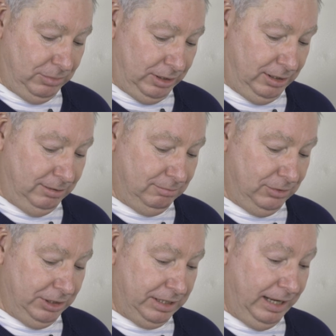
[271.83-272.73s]
Um,
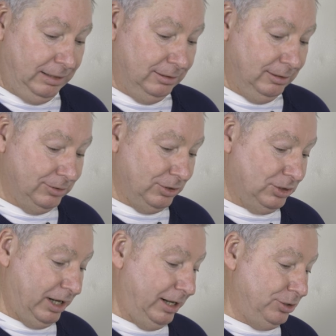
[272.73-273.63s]
again, as I
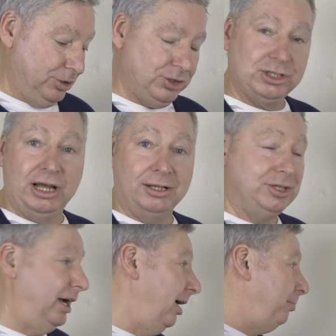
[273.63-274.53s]
say, it's just
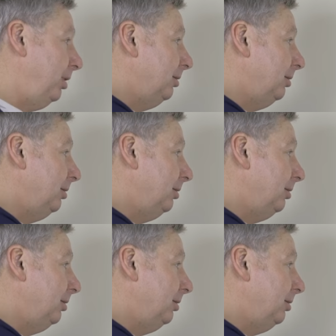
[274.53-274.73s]
start it up,